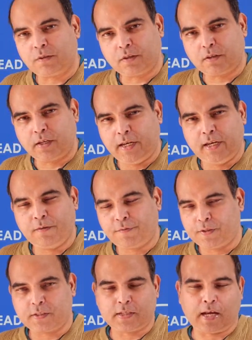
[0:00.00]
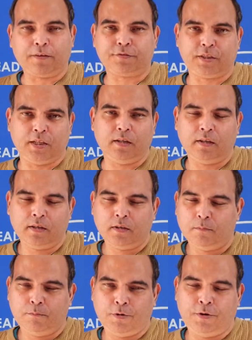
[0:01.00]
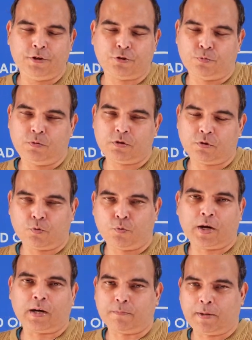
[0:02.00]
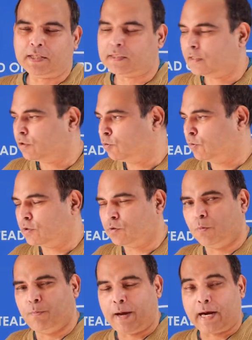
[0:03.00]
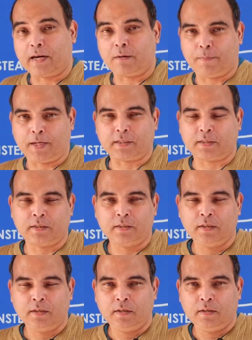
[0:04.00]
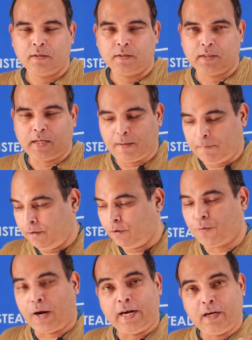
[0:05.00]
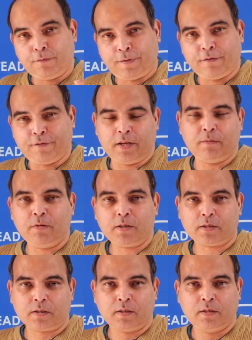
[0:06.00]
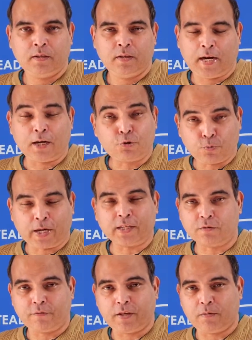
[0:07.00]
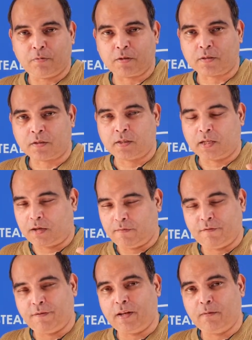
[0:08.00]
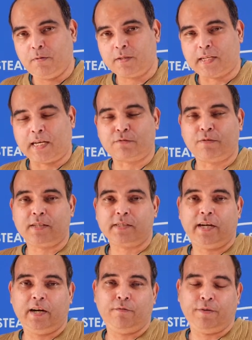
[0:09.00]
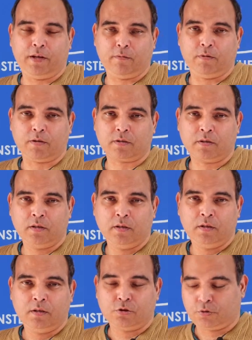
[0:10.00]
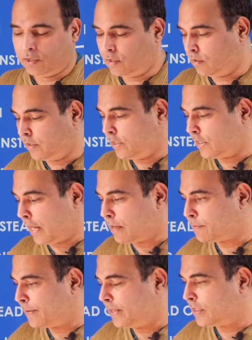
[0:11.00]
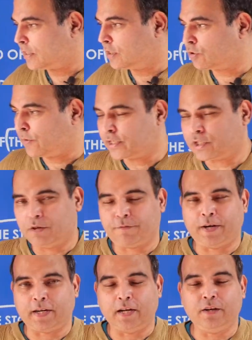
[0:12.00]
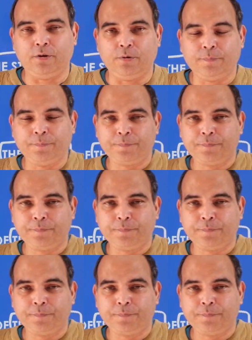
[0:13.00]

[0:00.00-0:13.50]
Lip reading: of the key differences I have seen between students who are good at maths and students who are bad at maths. The ability to identify variables, and two kinds of variables, the given variables as well as the hidden variables. So in a time speed distance question, if I tell you